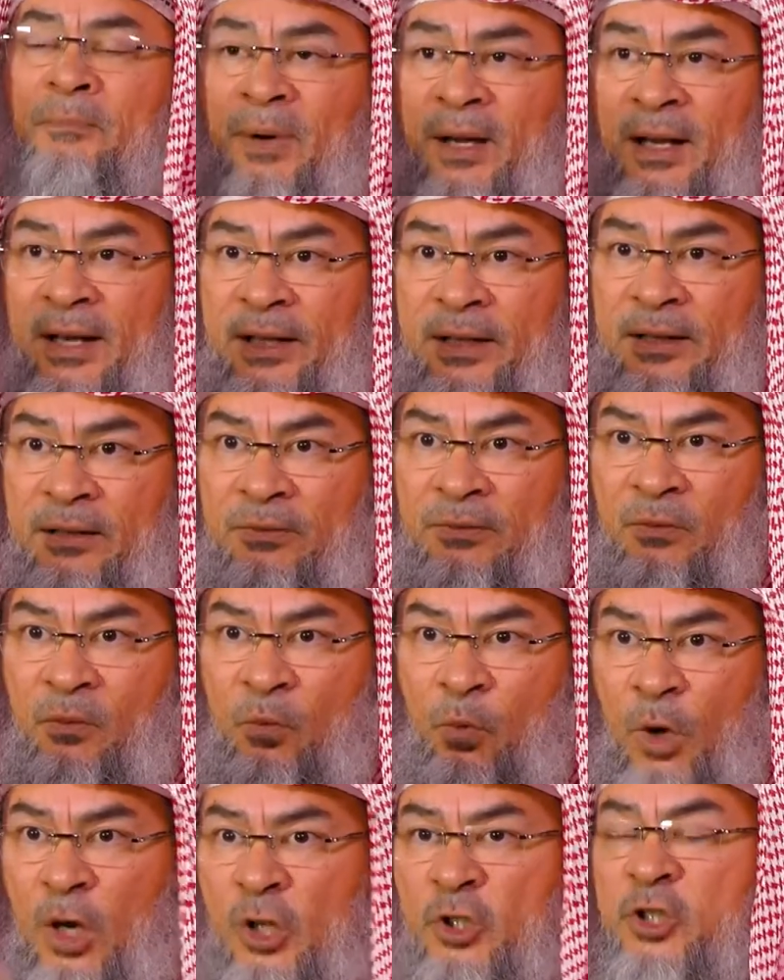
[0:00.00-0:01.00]
by
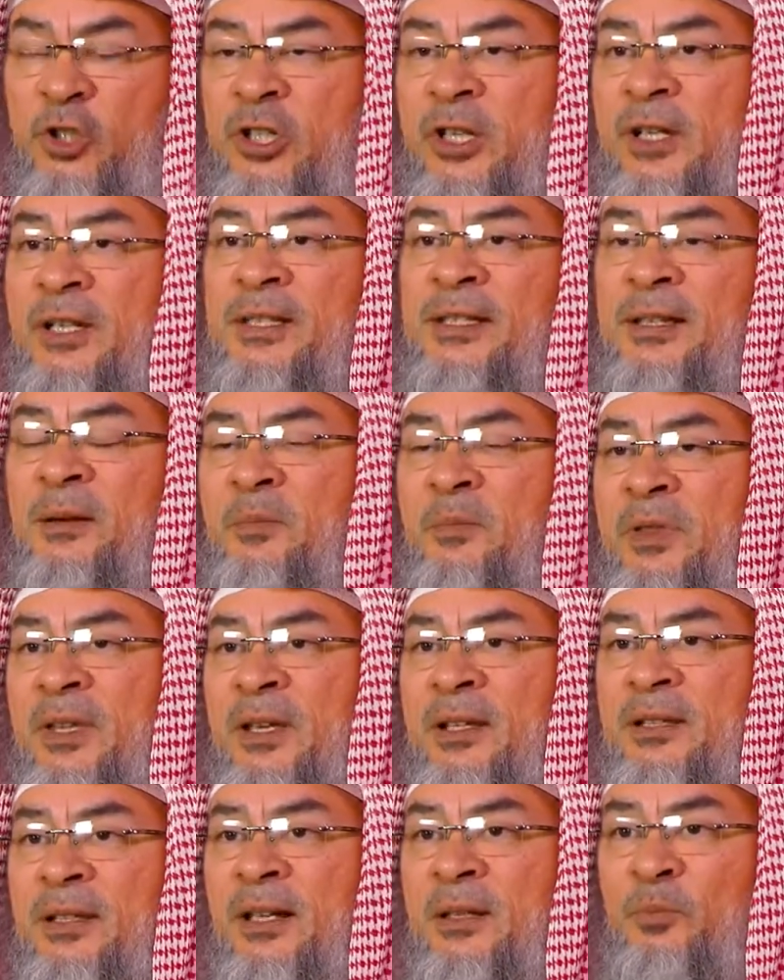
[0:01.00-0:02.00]
watching
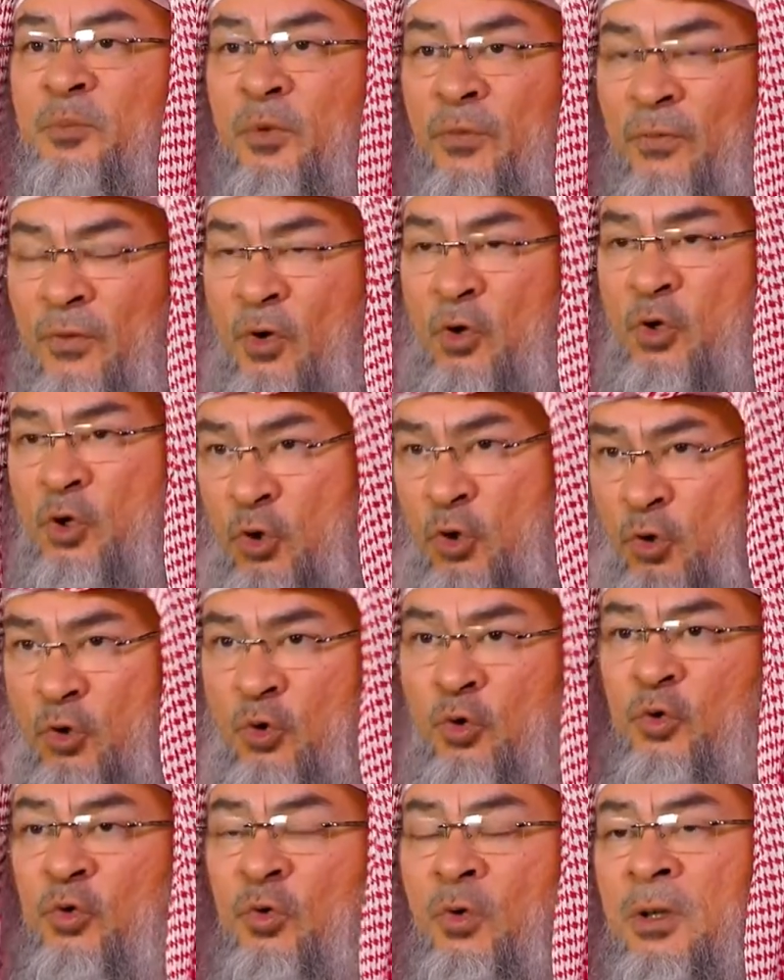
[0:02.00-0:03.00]
something that provokes you
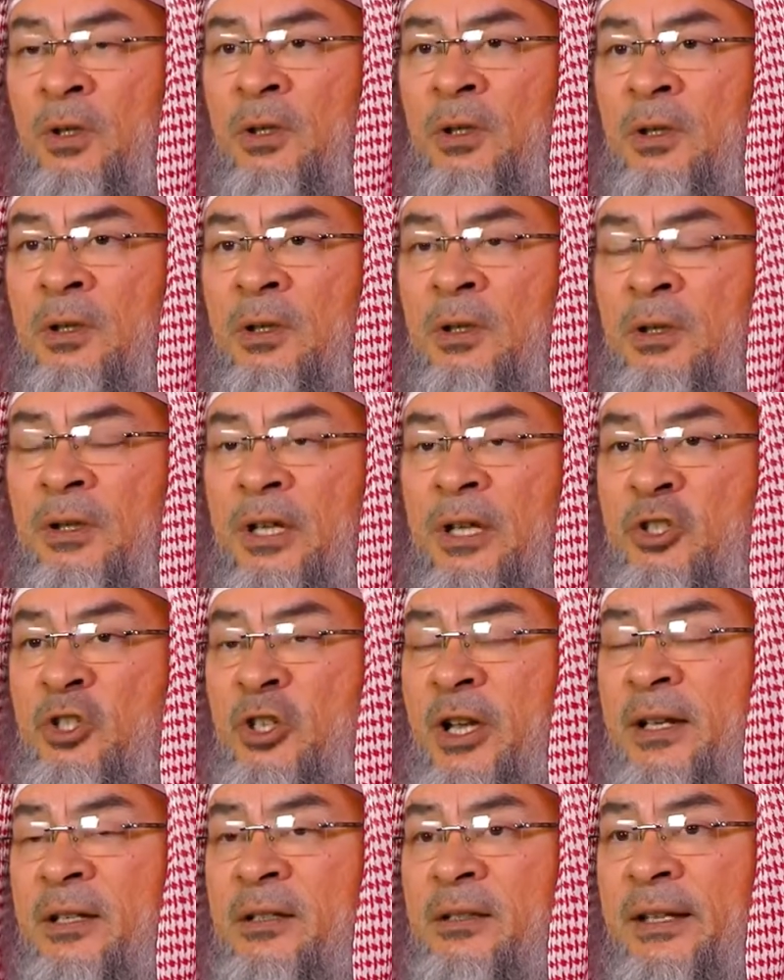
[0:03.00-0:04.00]
to
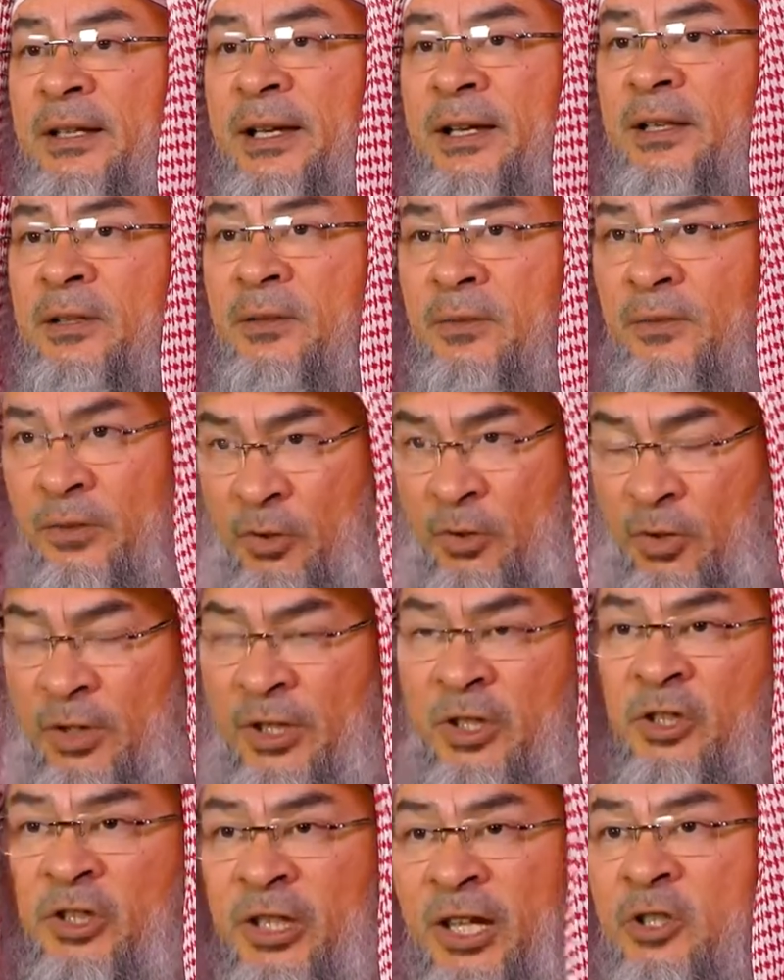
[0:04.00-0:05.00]
ejaculate
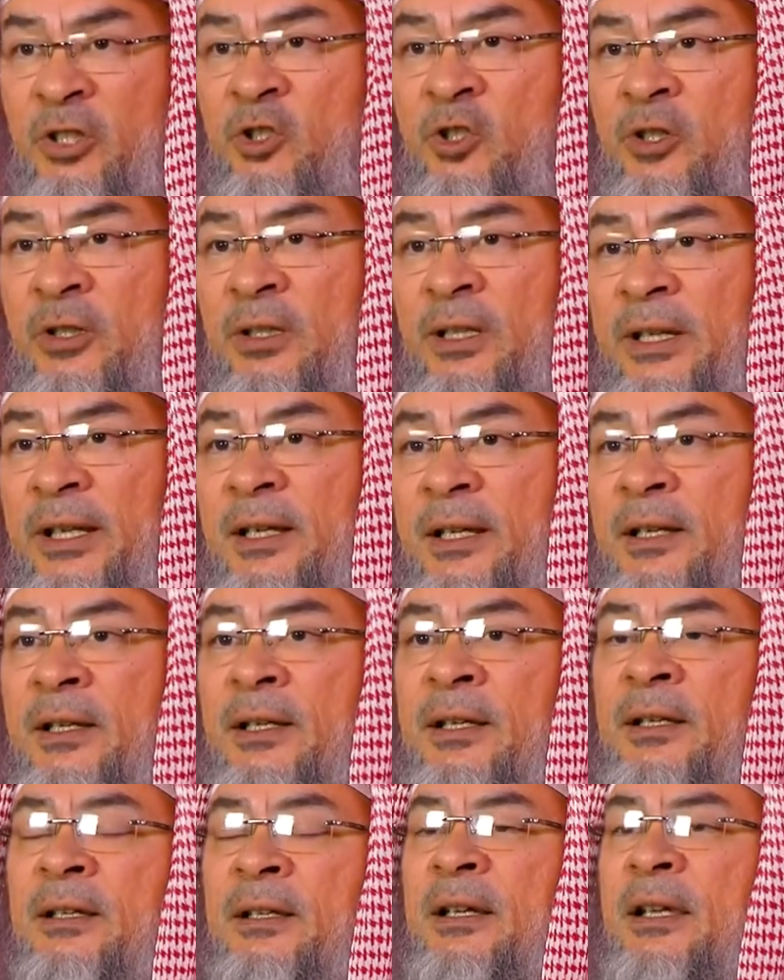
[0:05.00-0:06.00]
intentionally,